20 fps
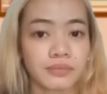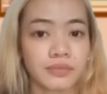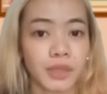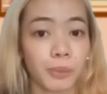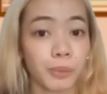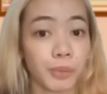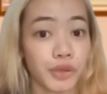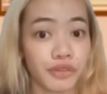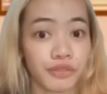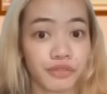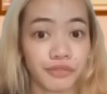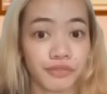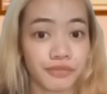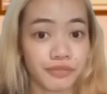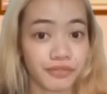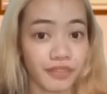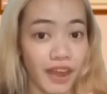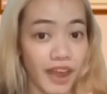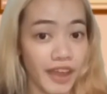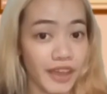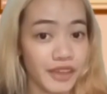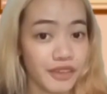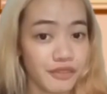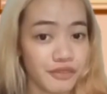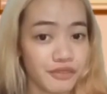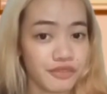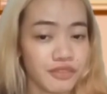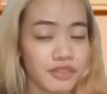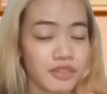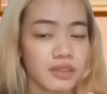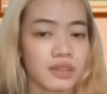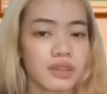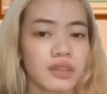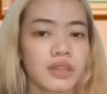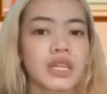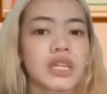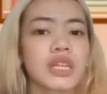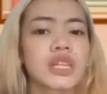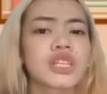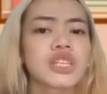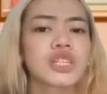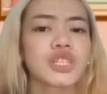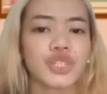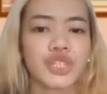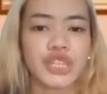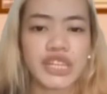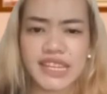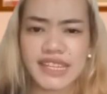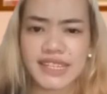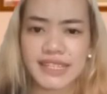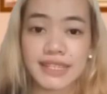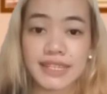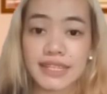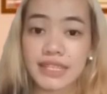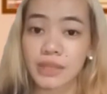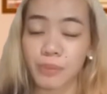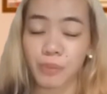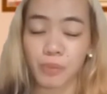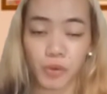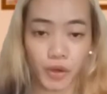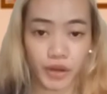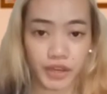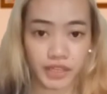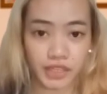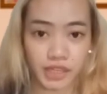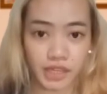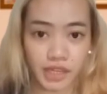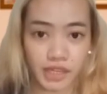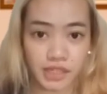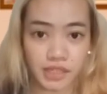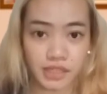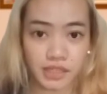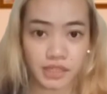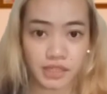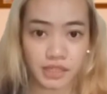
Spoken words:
number 5, she is disappointed